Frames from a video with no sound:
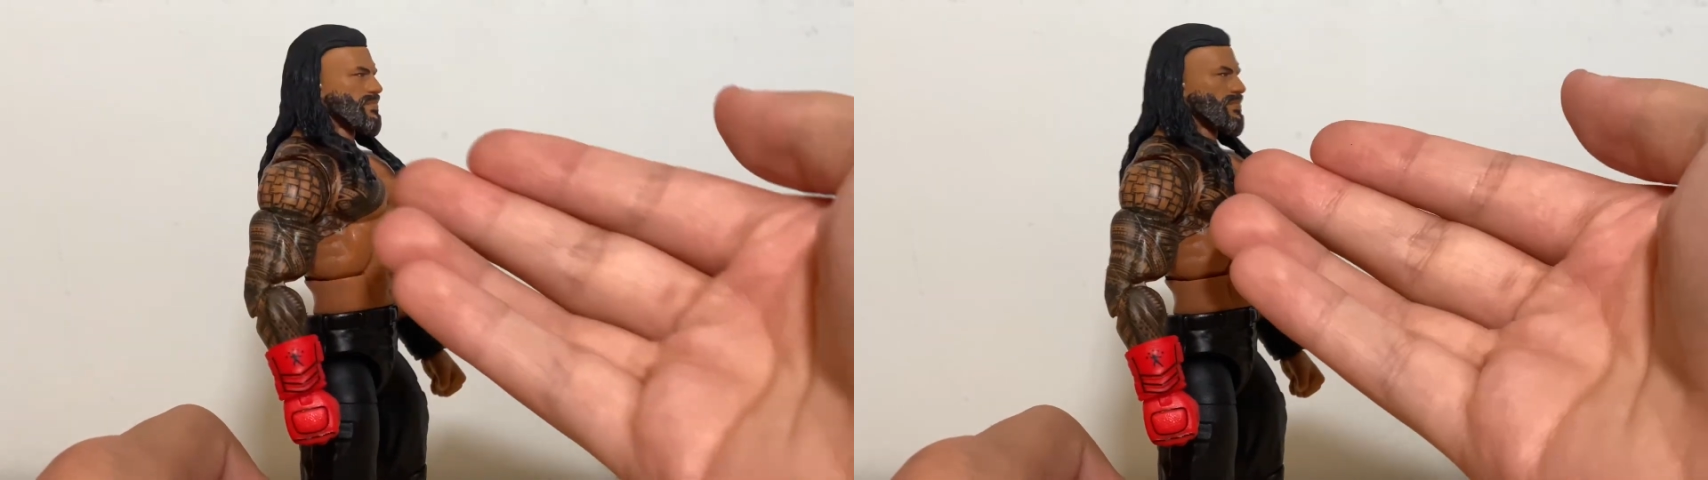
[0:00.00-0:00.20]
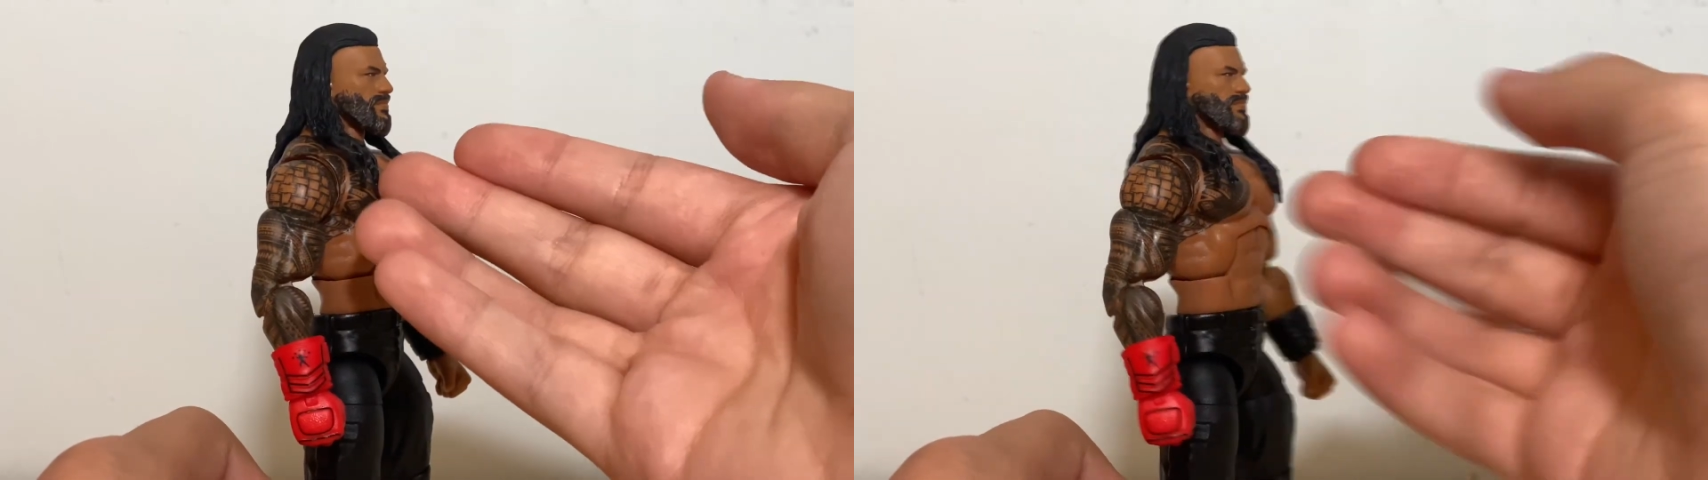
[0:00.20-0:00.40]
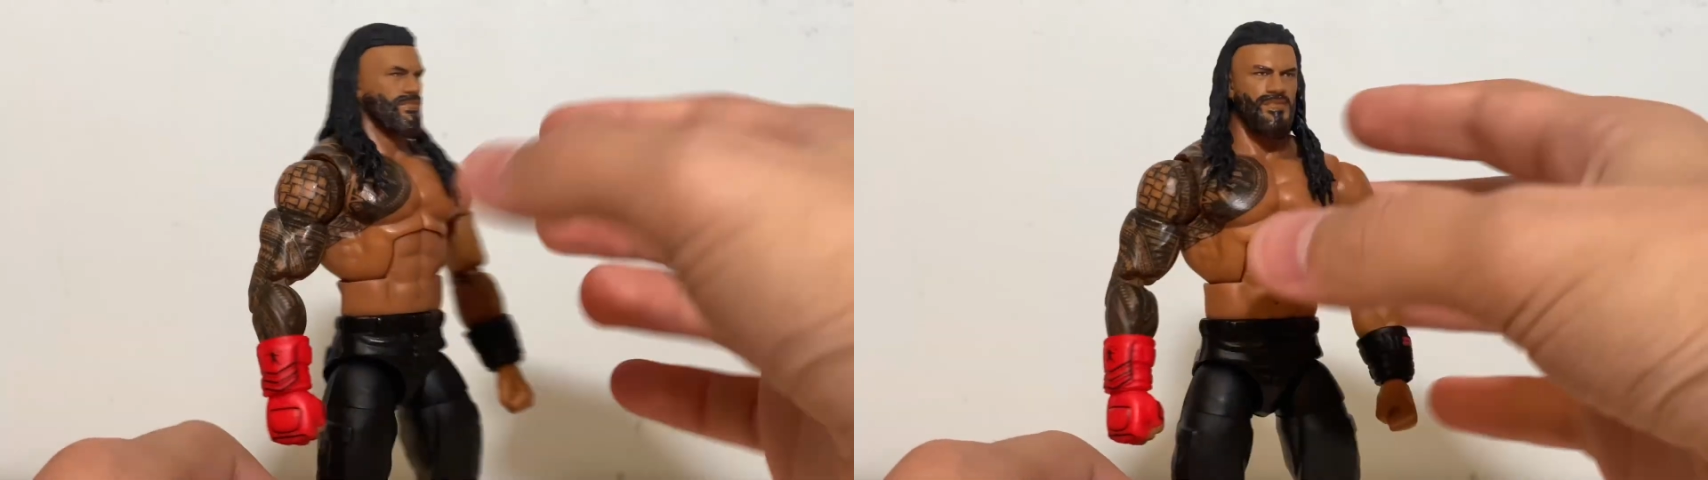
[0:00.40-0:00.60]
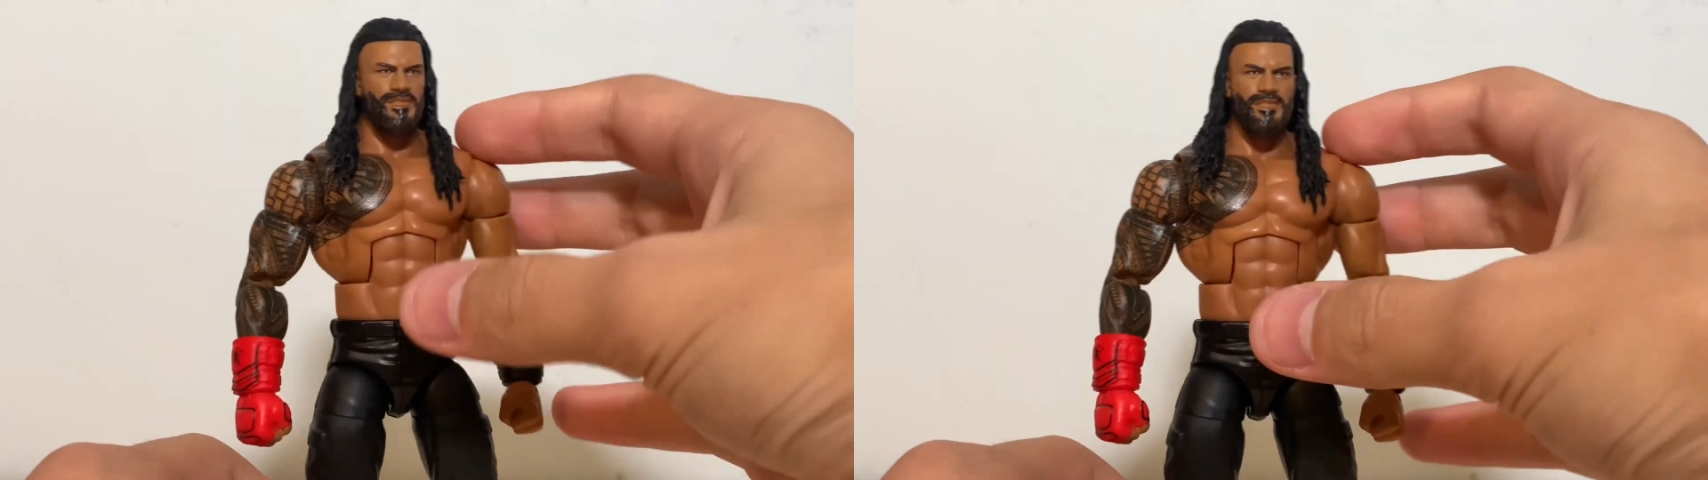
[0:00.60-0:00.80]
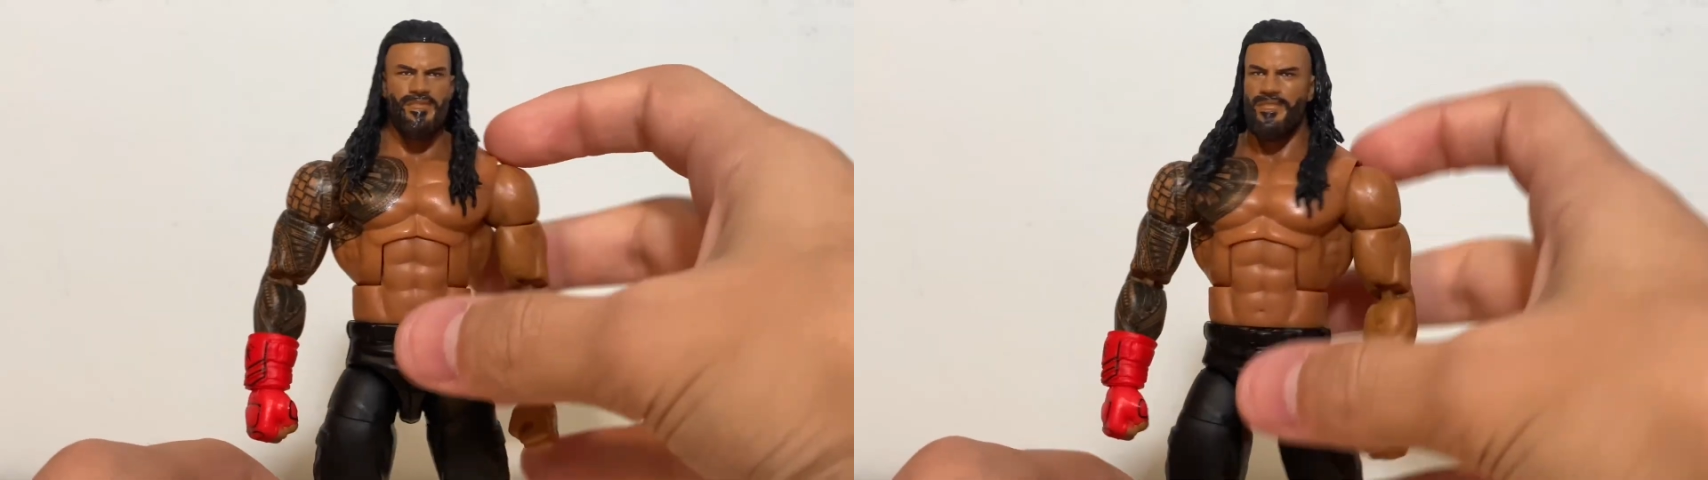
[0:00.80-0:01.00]
put this head
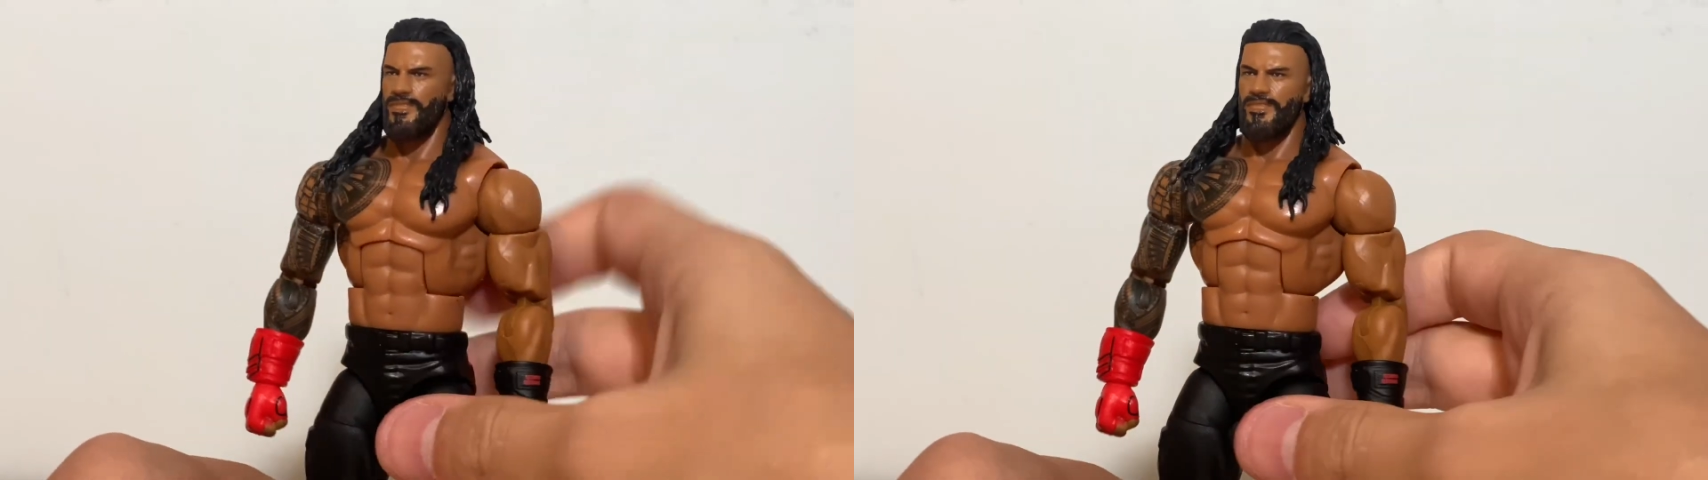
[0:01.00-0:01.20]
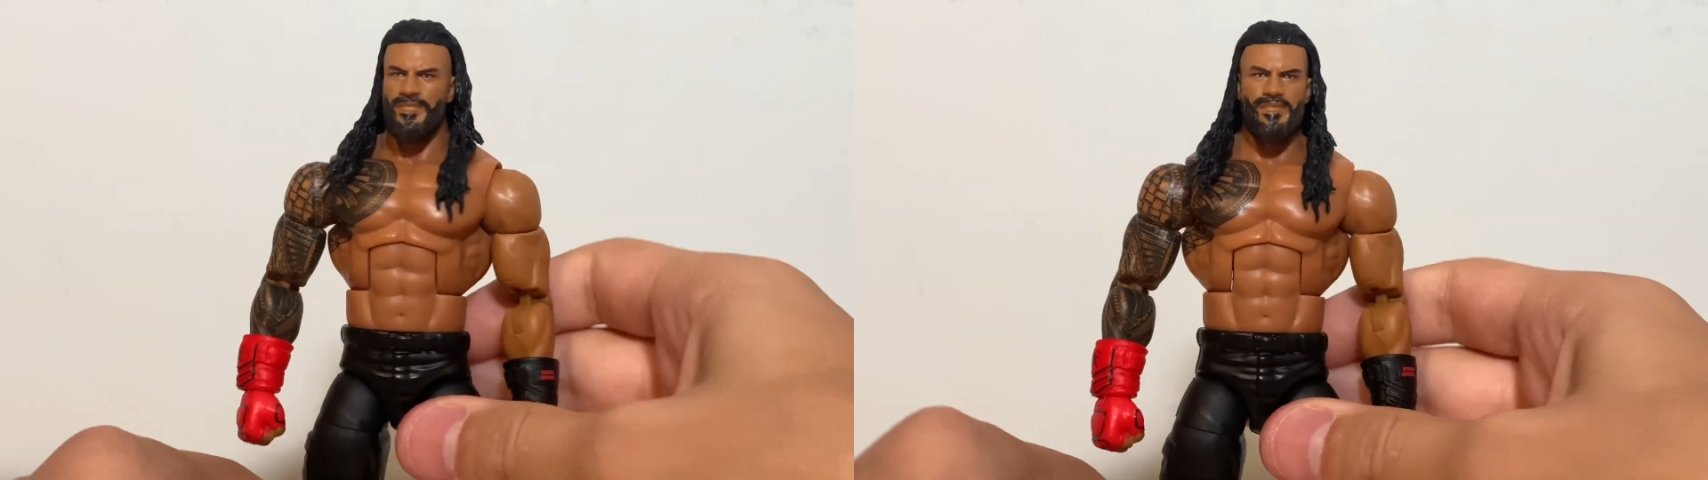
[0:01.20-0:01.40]
sculpt on the Elite